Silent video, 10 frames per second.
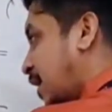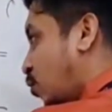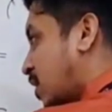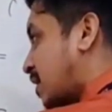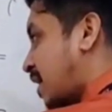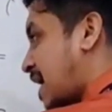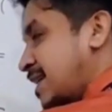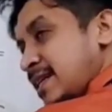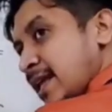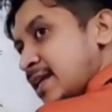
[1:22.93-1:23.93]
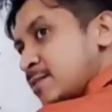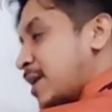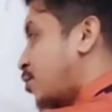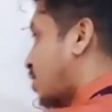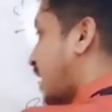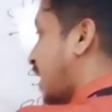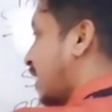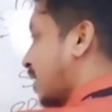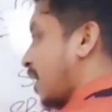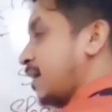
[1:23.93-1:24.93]
you are writing this, but you're saying
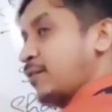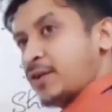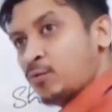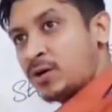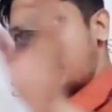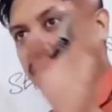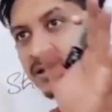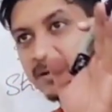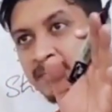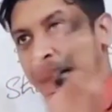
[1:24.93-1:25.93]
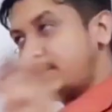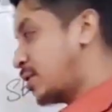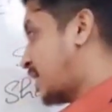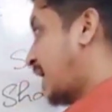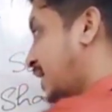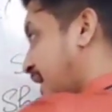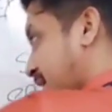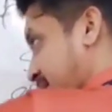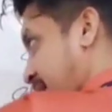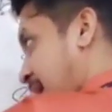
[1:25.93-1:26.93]
a different word. You're saying this
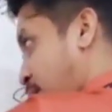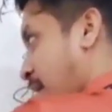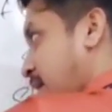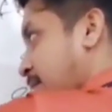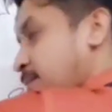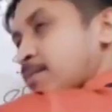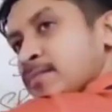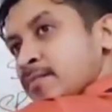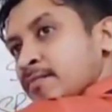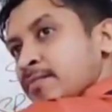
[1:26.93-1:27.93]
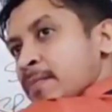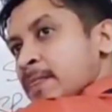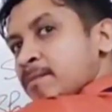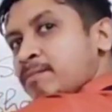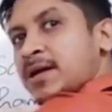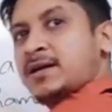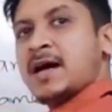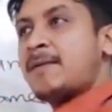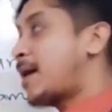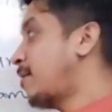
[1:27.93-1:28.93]
anyway. But
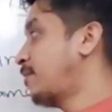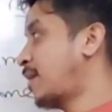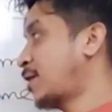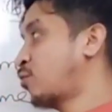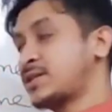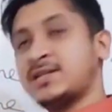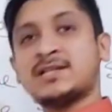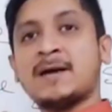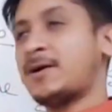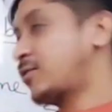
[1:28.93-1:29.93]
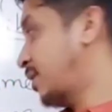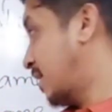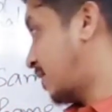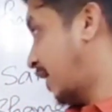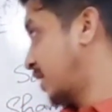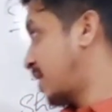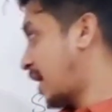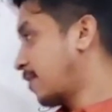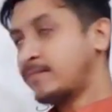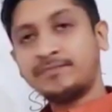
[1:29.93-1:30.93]
my question is about these things,
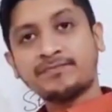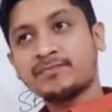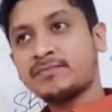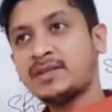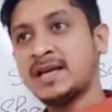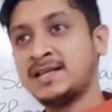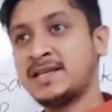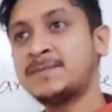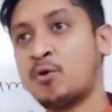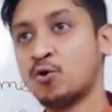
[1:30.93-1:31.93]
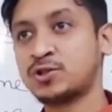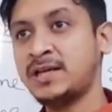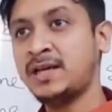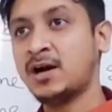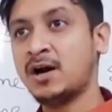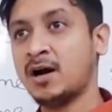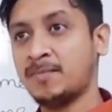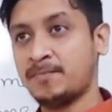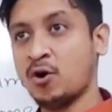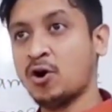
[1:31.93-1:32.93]
like, is it posi
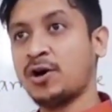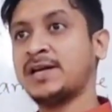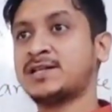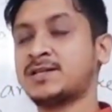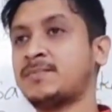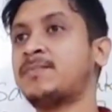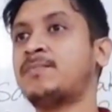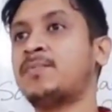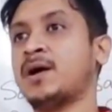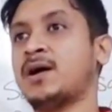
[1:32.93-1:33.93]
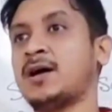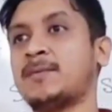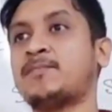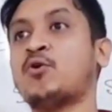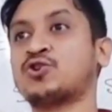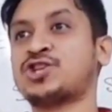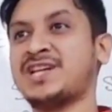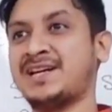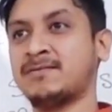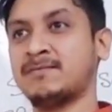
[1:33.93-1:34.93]
or it's porshi?